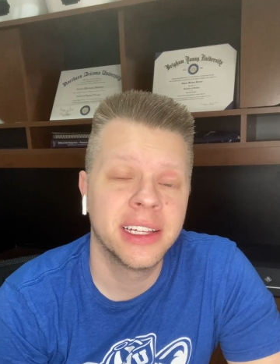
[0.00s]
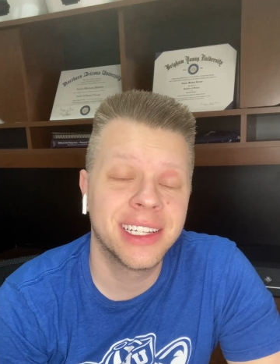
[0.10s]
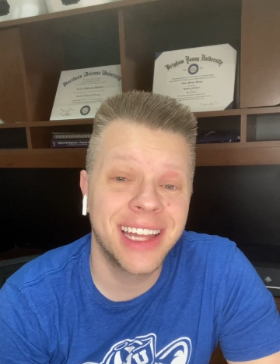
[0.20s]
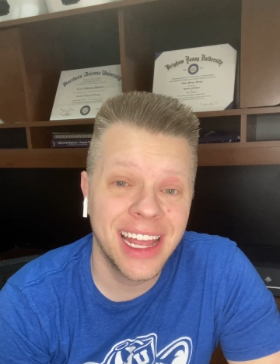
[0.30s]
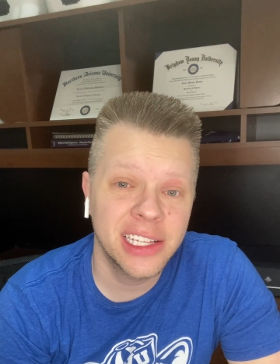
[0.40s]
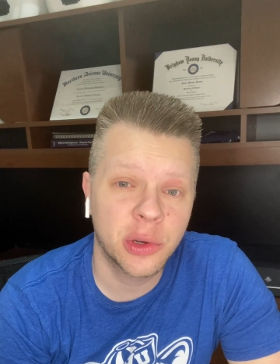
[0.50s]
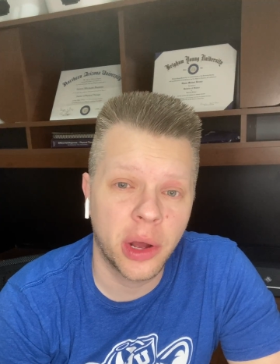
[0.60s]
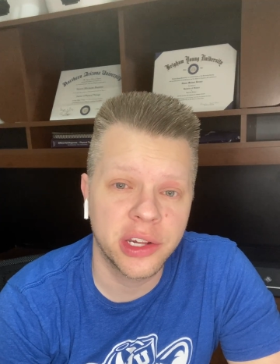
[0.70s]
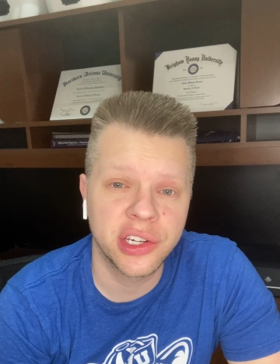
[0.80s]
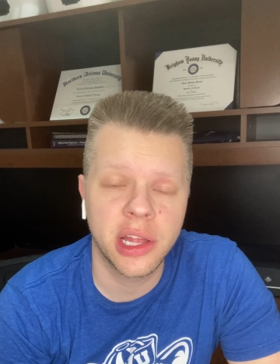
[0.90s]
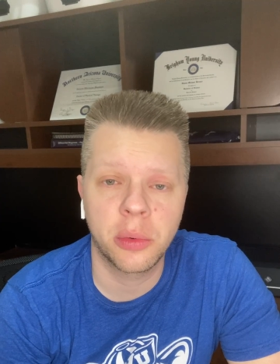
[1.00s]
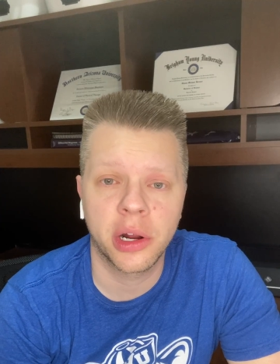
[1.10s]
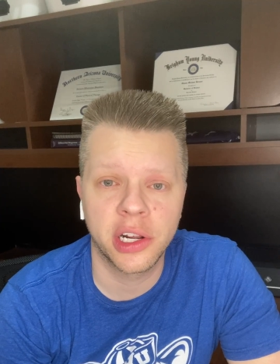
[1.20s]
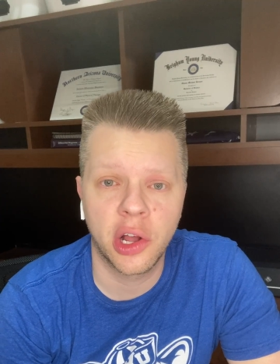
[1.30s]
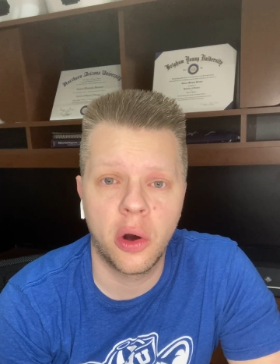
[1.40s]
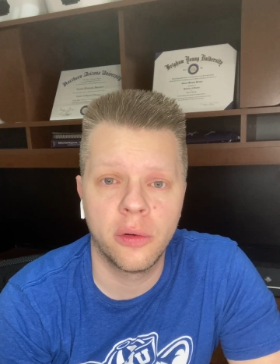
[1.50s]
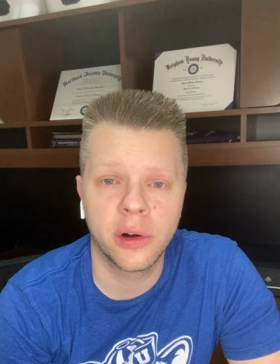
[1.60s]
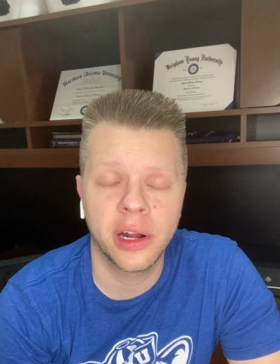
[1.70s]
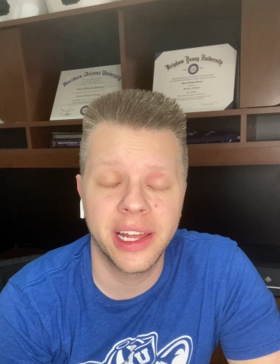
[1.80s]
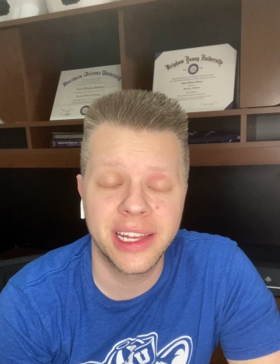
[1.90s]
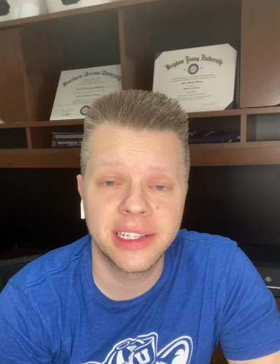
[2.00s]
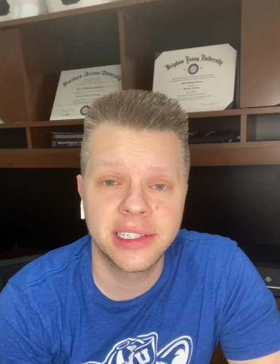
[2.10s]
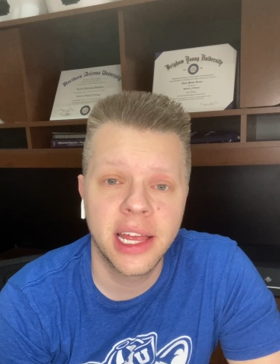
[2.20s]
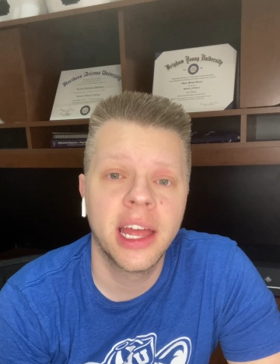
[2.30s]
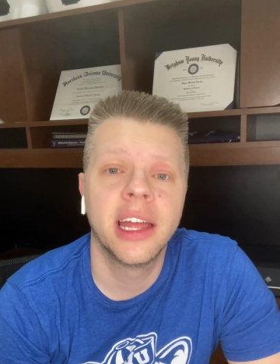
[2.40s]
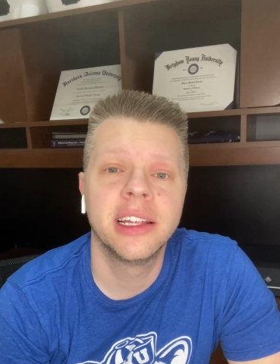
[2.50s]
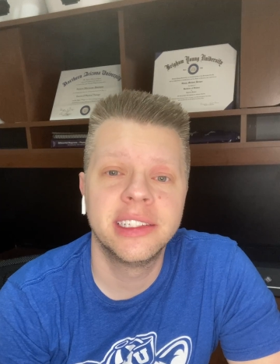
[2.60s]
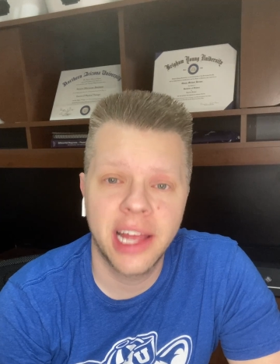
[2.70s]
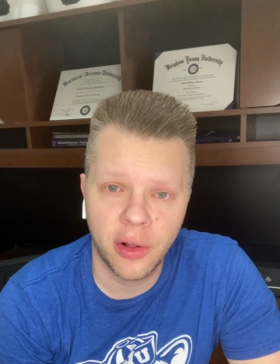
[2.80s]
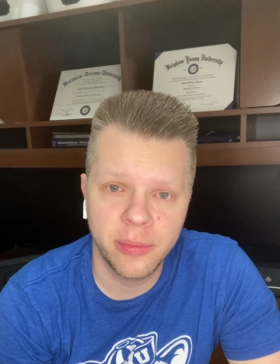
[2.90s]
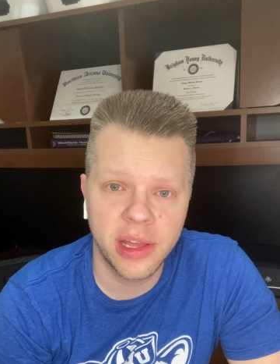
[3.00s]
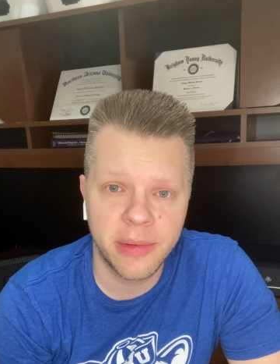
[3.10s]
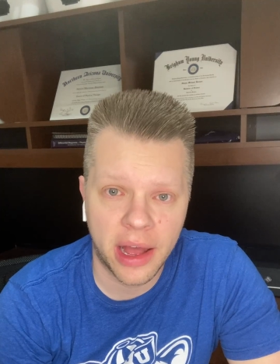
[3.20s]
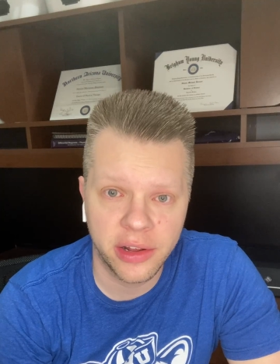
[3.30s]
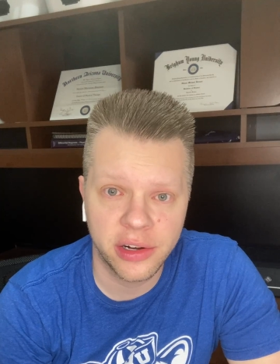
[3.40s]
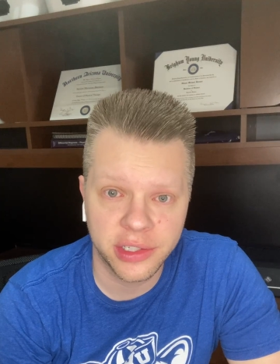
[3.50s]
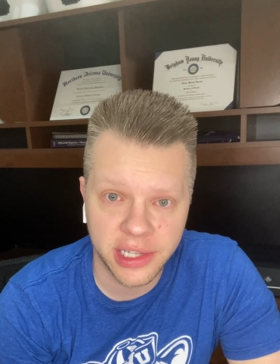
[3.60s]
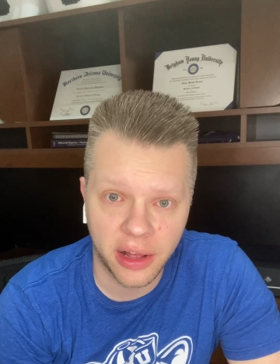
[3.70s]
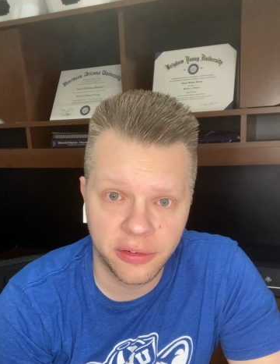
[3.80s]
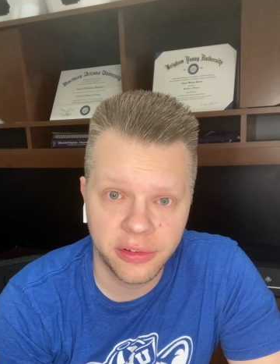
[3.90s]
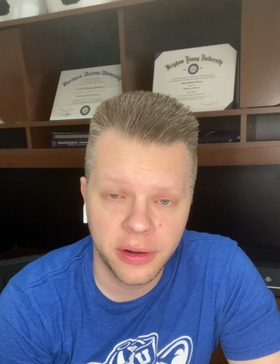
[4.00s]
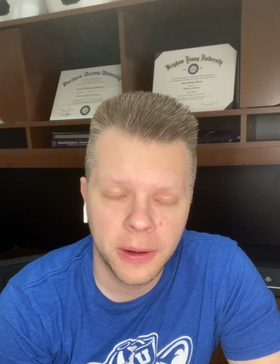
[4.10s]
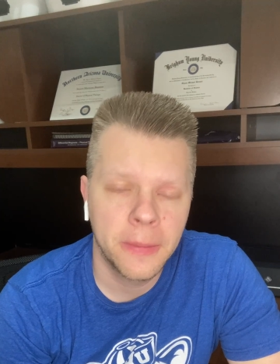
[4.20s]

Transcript: Today's question that we're going to go over is, tell me about yourself.